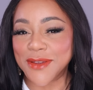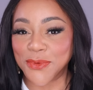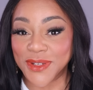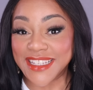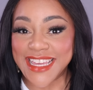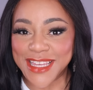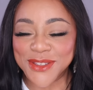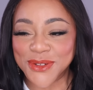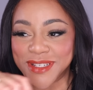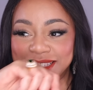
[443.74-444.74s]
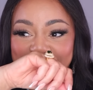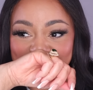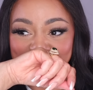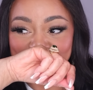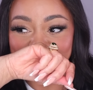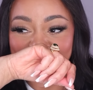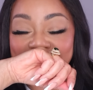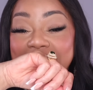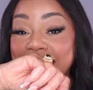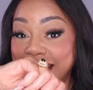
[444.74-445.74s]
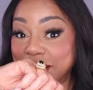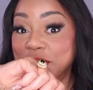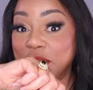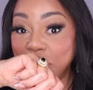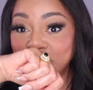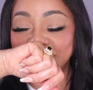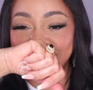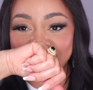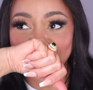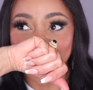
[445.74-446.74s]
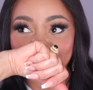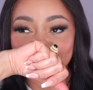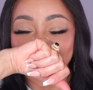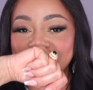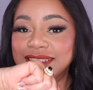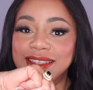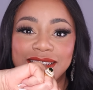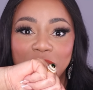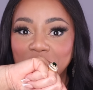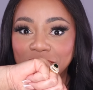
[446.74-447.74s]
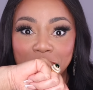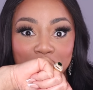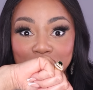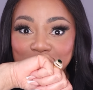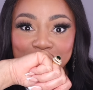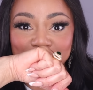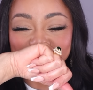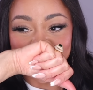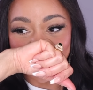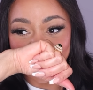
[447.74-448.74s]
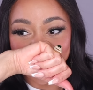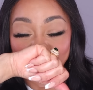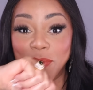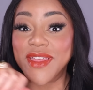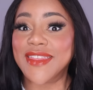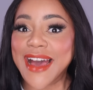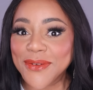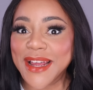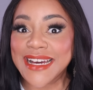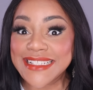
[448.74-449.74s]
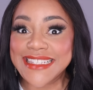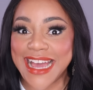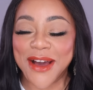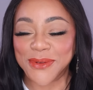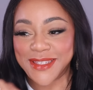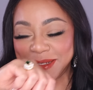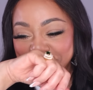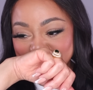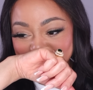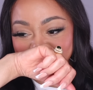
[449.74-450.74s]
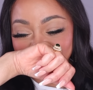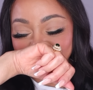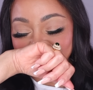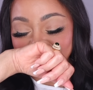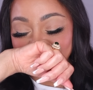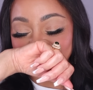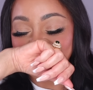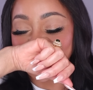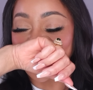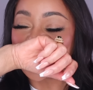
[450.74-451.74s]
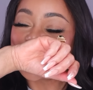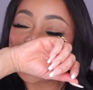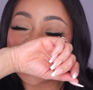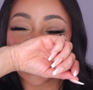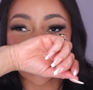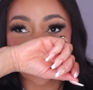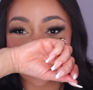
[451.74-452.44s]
it really interesting. And I know that that earthiness is coming from the patchouli, without a doubt. Oh,